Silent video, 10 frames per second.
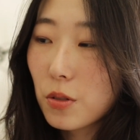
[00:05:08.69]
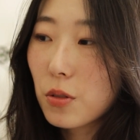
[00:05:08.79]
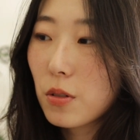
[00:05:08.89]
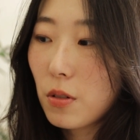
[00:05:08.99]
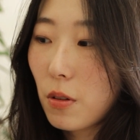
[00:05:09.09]

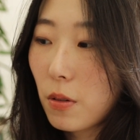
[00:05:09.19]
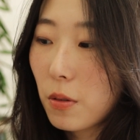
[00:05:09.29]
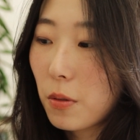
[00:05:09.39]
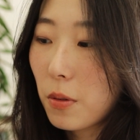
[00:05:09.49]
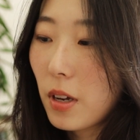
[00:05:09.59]

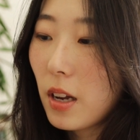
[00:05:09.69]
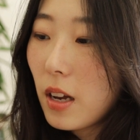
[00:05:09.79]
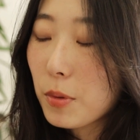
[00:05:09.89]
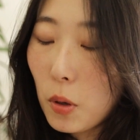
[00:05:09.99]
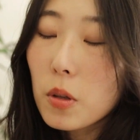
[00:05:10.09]
So
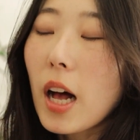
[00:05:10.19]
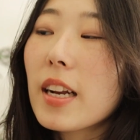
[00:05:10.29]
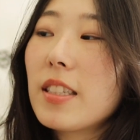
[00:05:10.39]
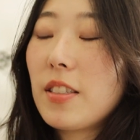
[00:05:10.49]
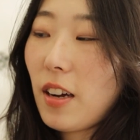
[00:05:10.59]
I'm so
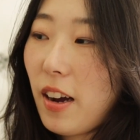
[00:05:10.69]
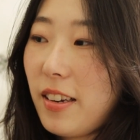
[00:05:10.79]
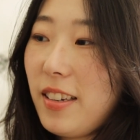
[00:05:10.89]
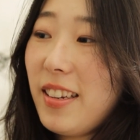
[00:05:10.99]
glad it's done.